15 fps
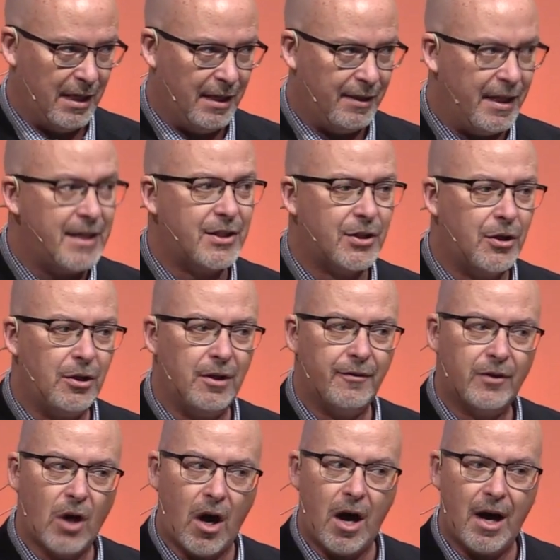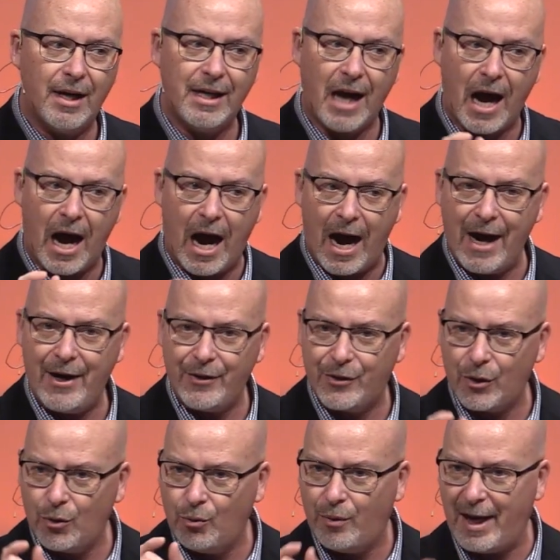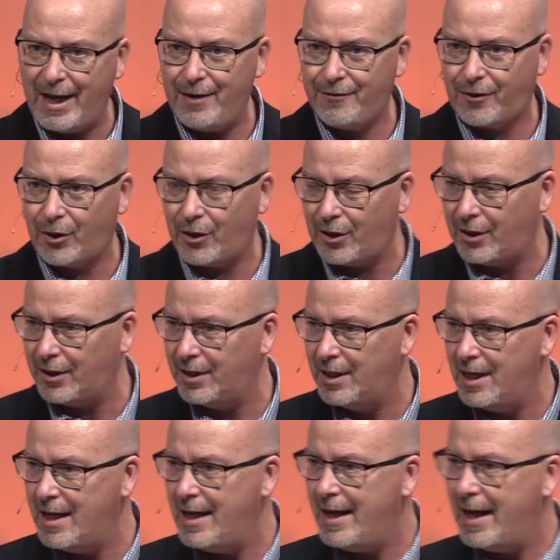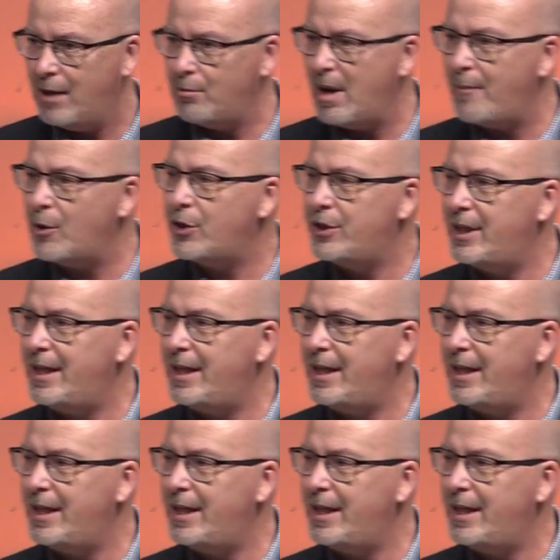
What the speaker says: This could have gone either way for her. And remember, she